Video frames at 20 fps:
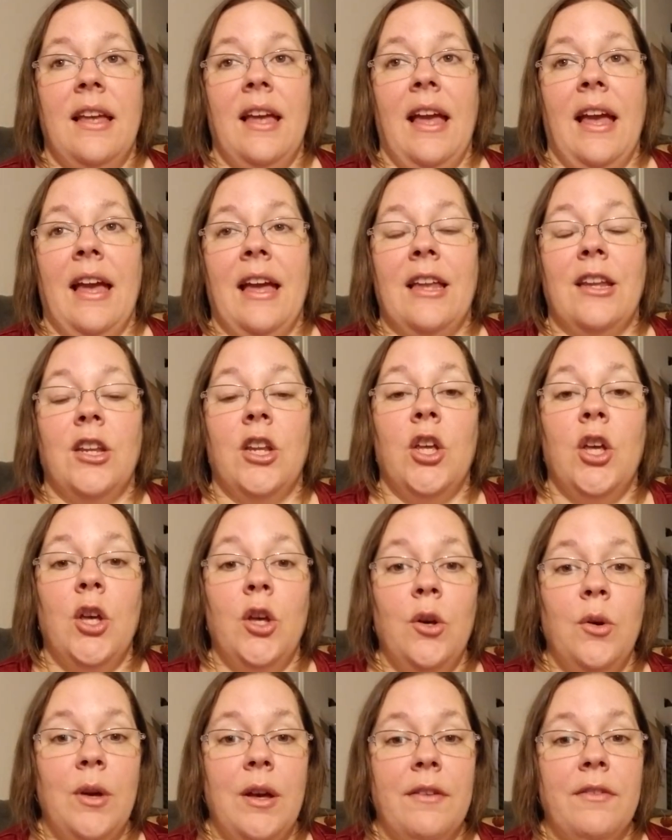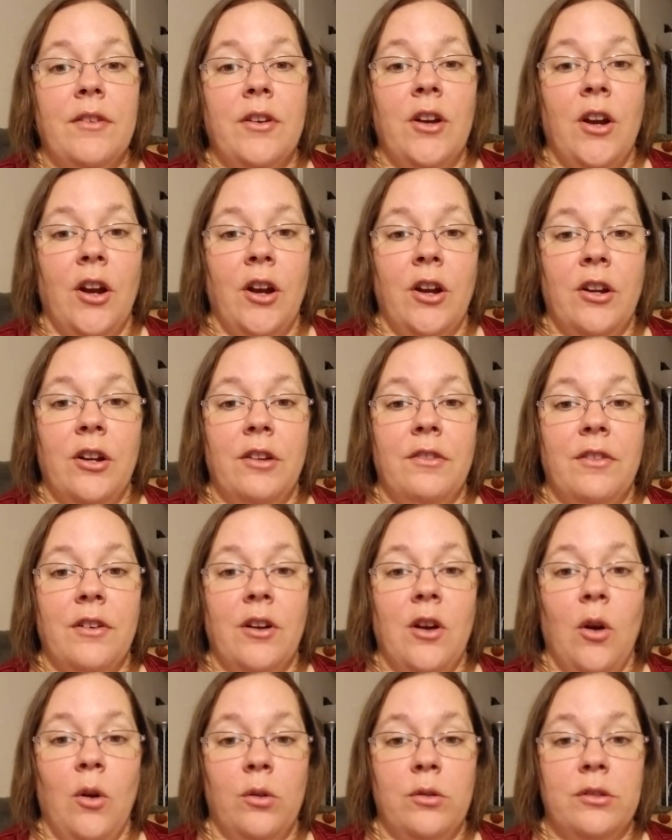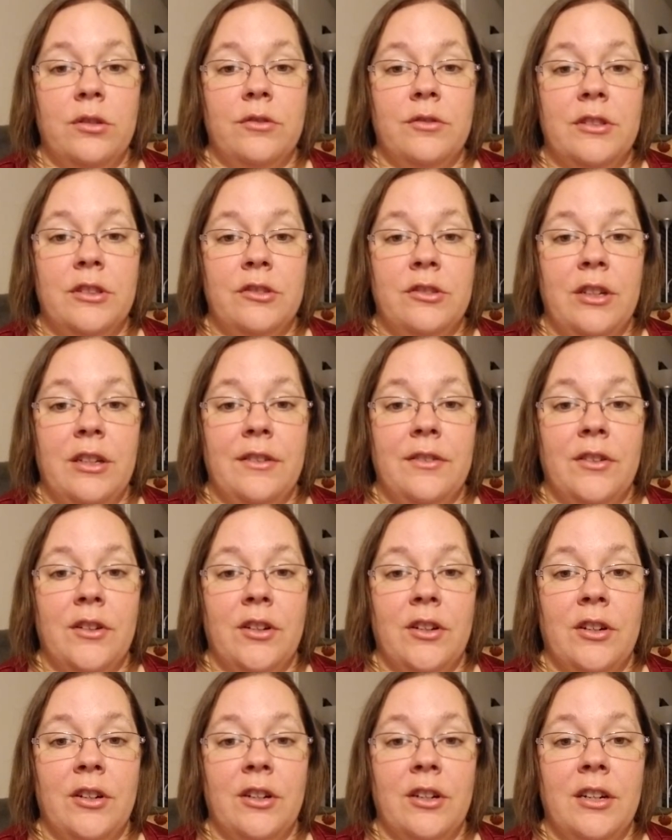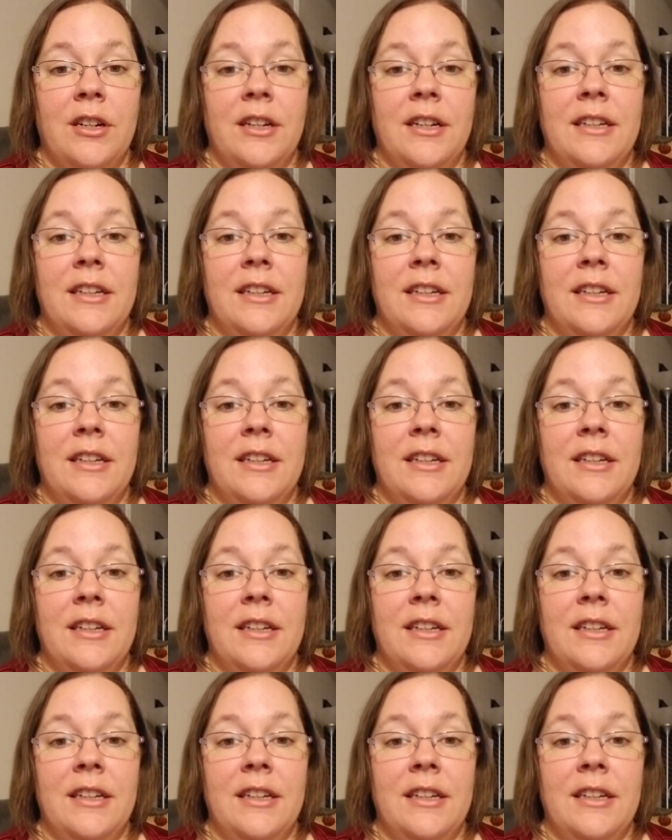And whoever heard of a golden retriever